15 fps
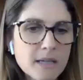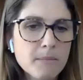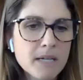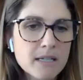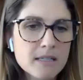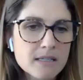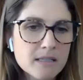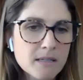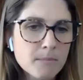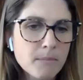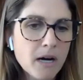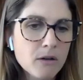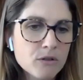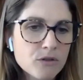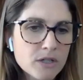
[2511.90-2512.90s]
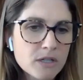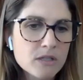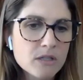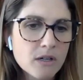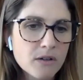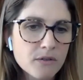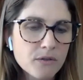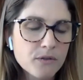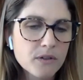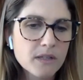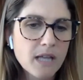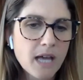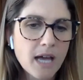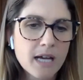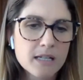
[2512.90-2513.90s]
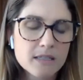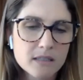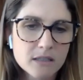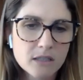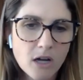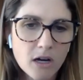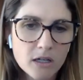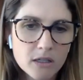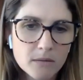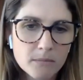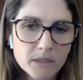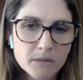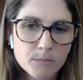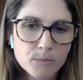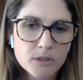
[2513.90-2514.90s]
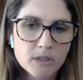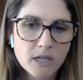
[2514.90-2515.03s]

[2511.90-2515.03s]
the limits, the boundaries of that document